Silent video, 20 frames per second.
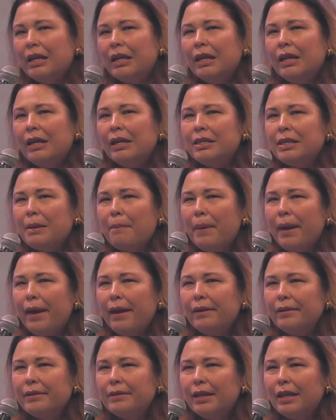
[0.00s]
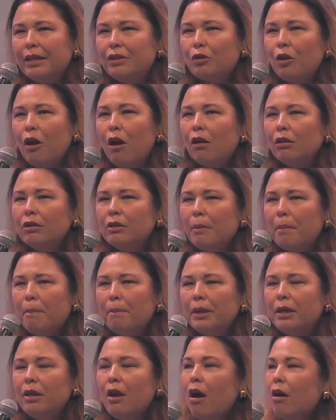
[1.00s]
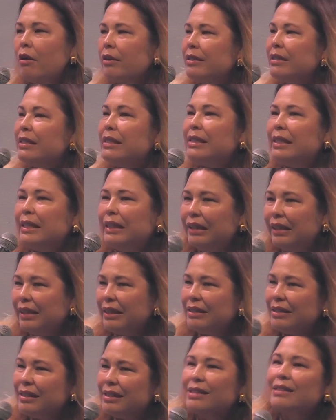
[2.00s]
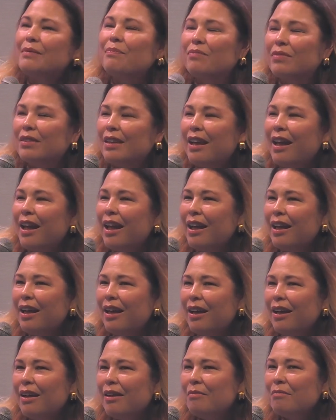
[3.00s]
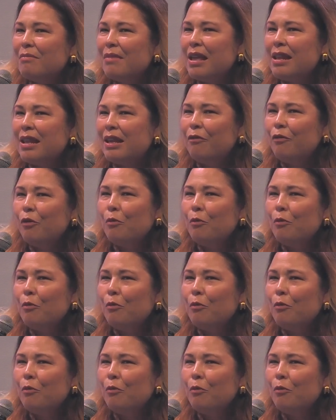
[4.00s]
It's called Beyond Ceilings. And if you